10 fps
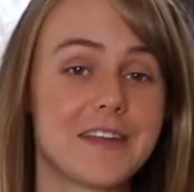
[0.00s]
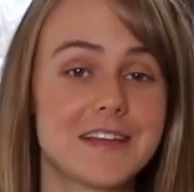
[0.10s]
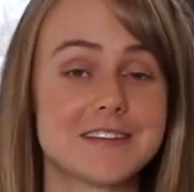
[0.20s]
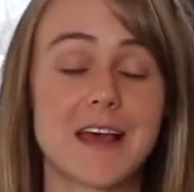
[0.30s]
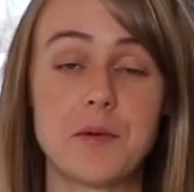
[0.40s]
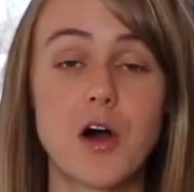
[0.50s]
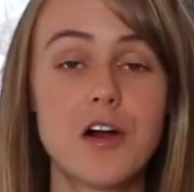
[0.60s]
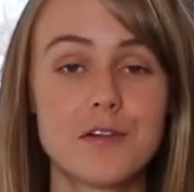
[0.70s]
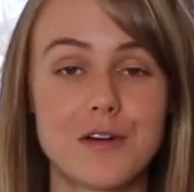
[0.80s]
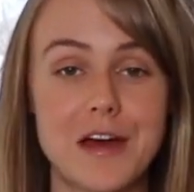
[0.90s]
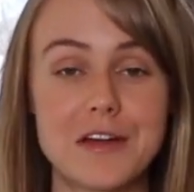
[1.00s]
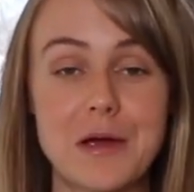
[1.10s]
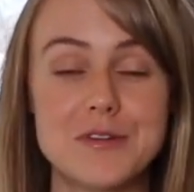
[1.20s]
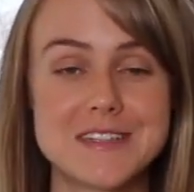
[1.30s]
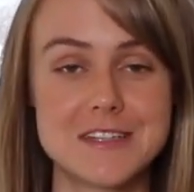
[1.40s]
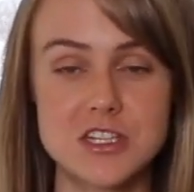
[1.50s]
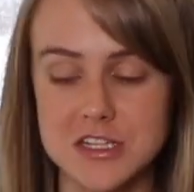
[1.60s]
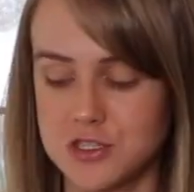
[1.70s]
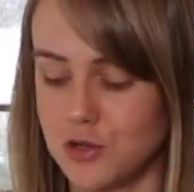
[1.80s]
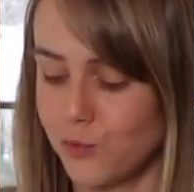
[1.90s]
the same all around, I would
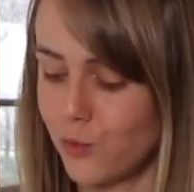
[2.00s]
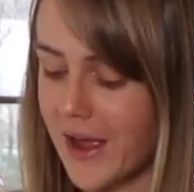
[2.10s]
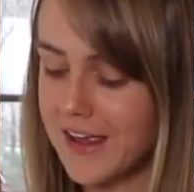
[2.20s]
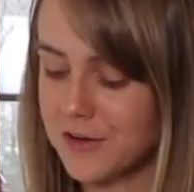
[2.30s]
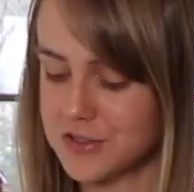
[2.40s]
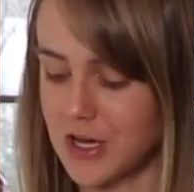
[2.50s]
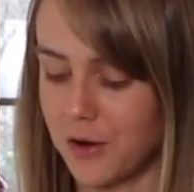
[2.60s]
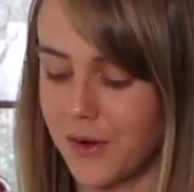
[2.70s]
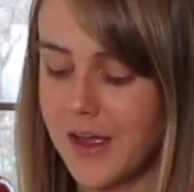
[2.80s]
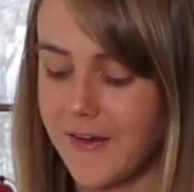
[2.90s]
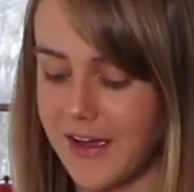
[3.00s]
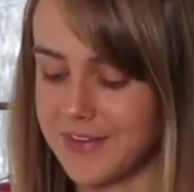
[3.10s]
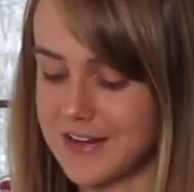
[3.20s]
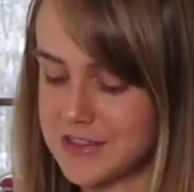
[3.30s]
suggest you weigh your dough and then